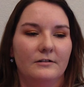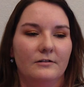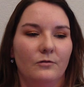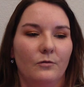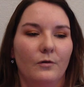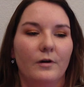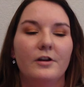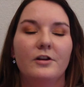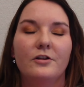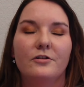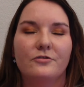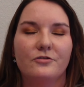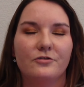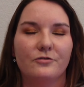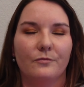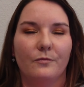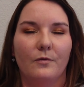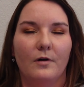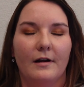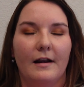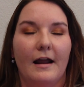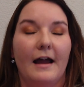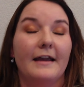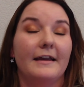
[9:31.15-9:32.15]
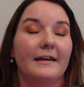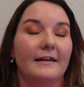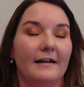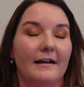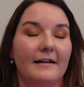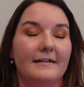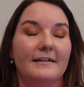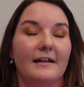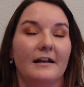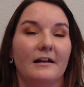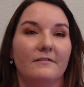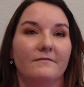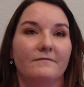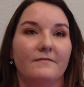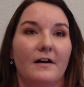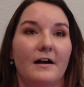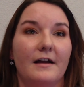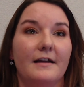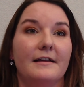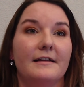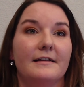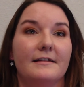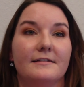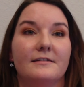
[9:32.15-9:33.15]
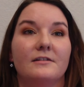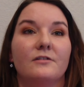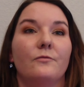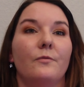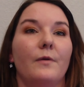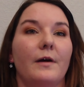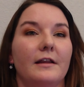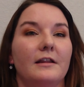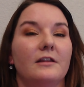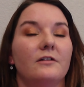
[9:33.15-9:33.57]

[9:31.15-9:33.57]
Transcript: one huge one I can identify is the way